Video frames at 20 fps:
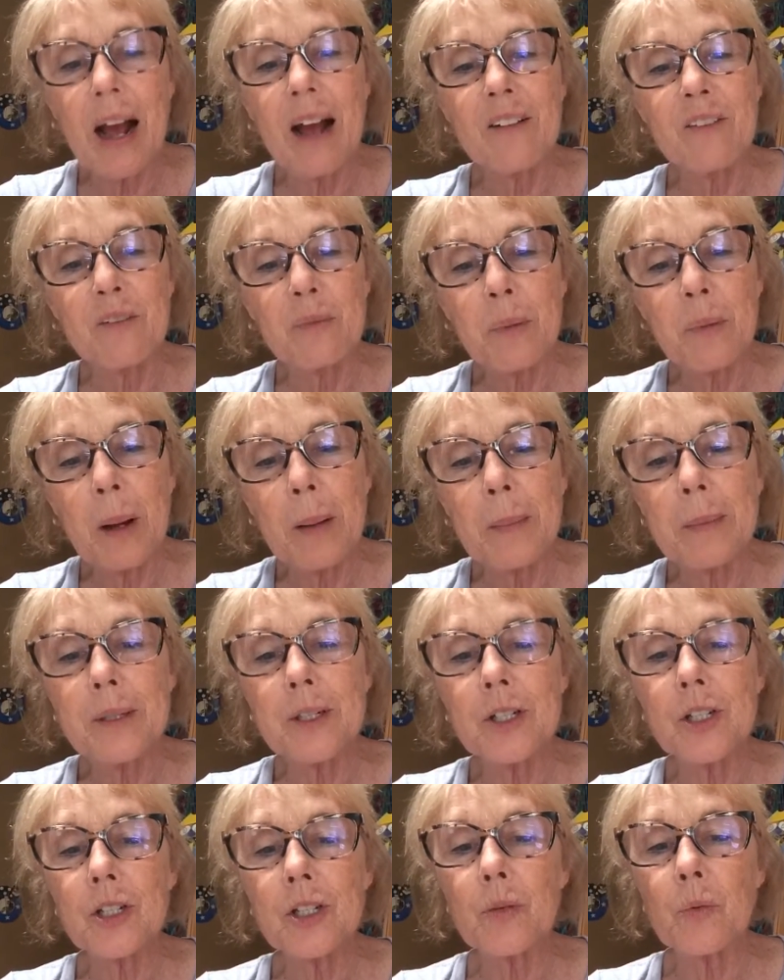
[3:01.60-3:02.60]
I've
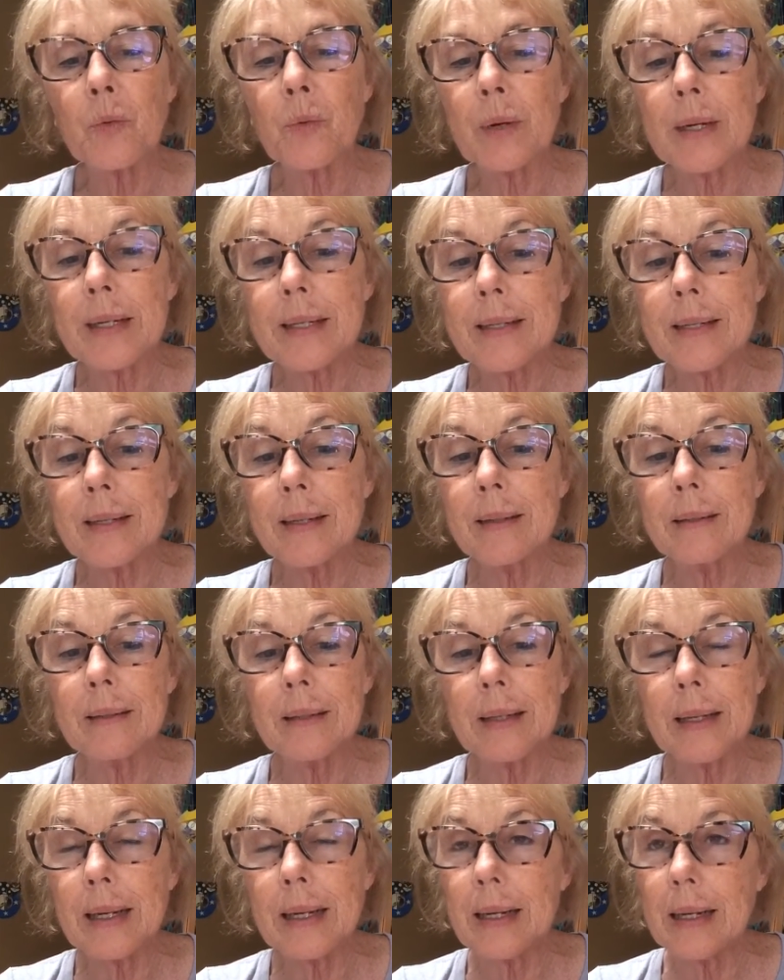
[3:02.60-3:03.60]
published
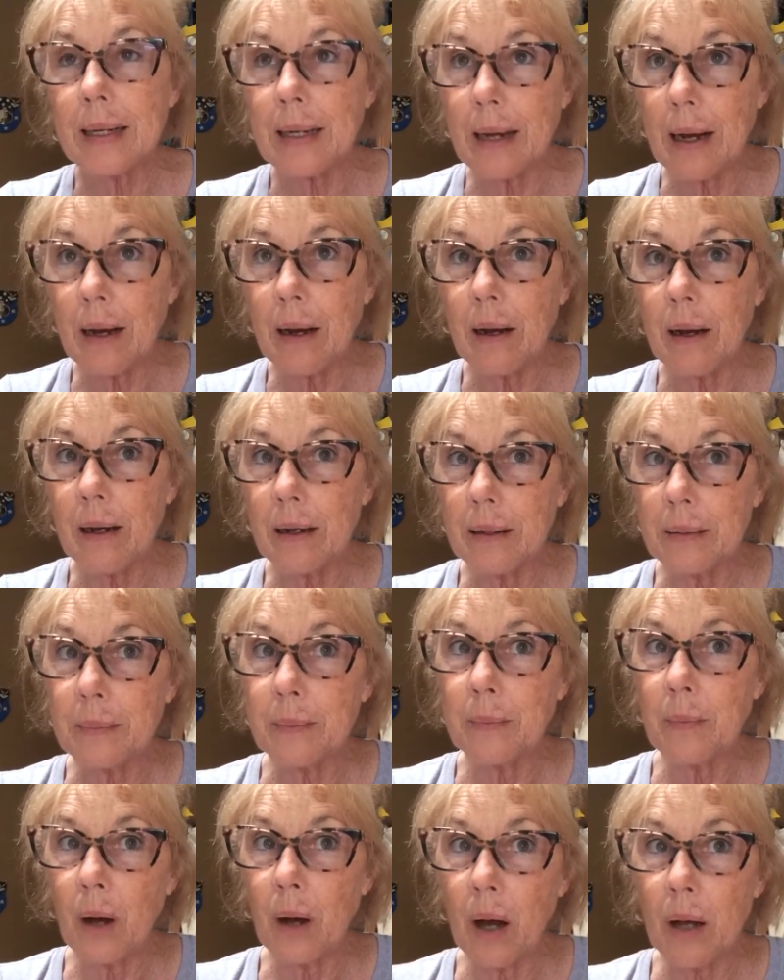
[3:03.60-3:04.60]
recently
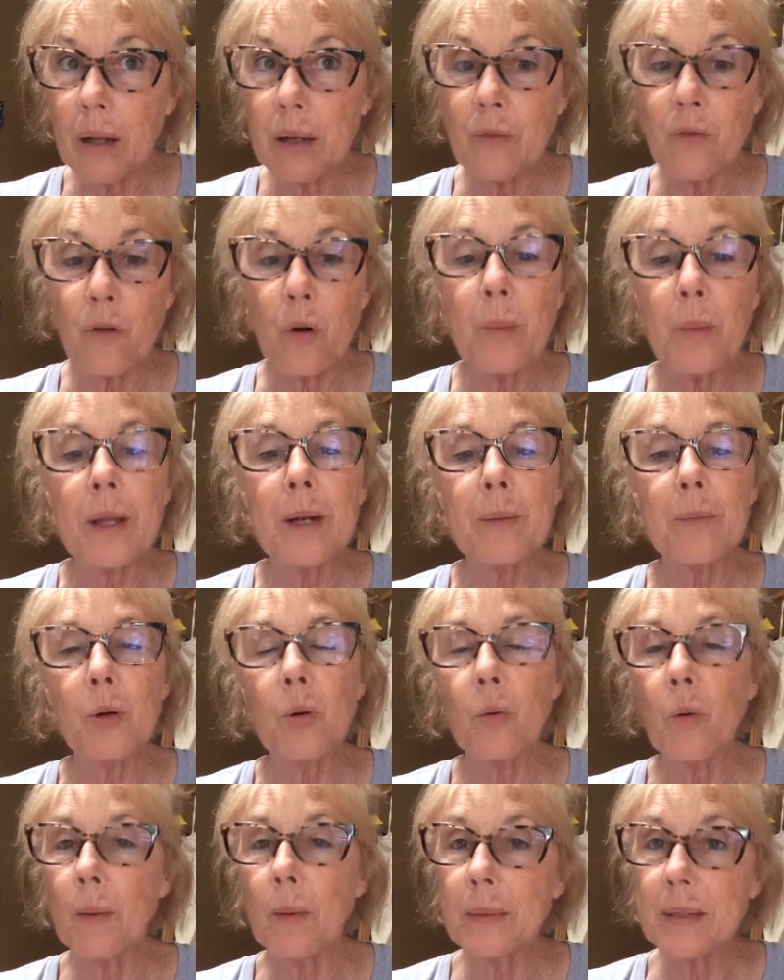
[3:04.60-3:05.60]
on
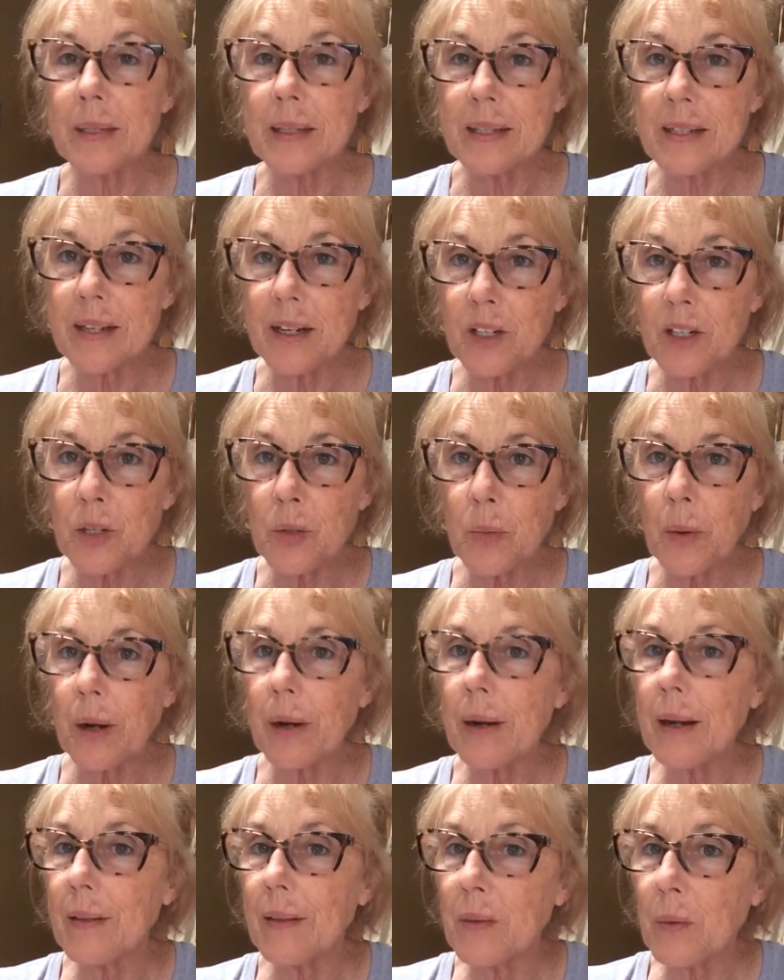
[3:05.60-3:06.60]
Formidable Woman
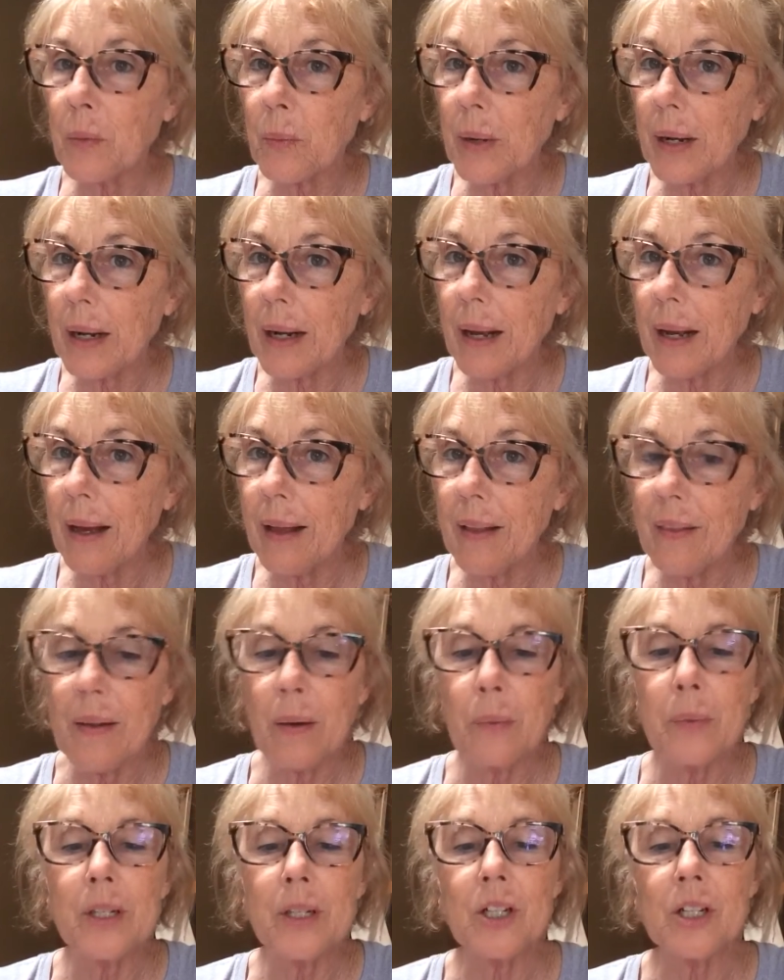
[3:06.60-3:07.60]
Sanctuary in the Ringa
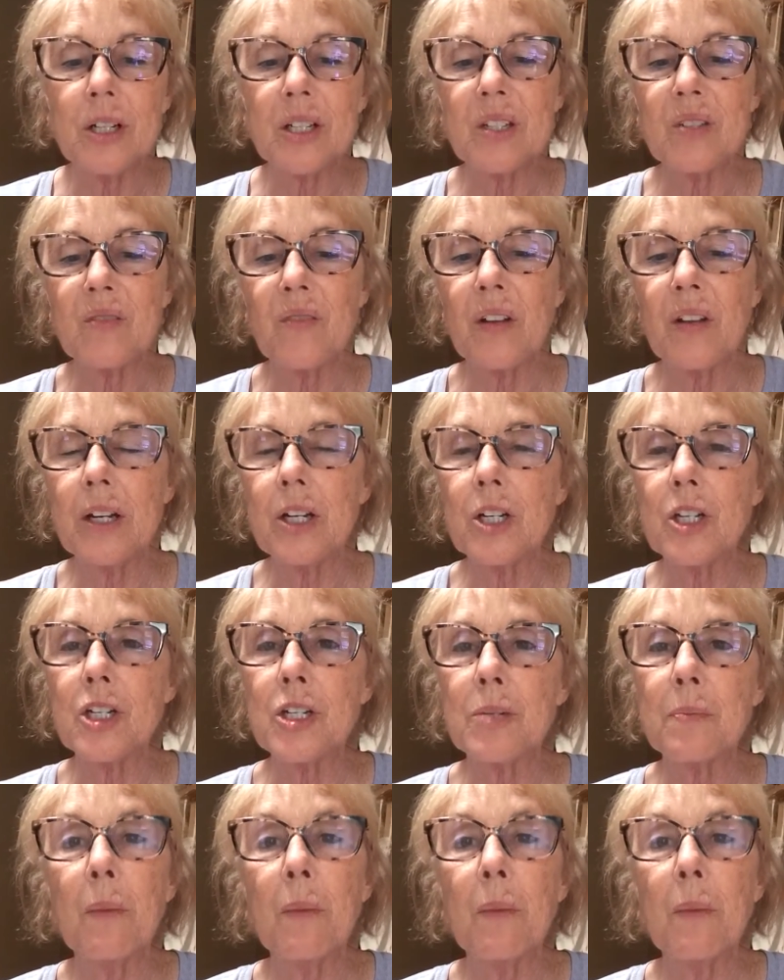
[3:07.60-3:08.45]
that we just finished.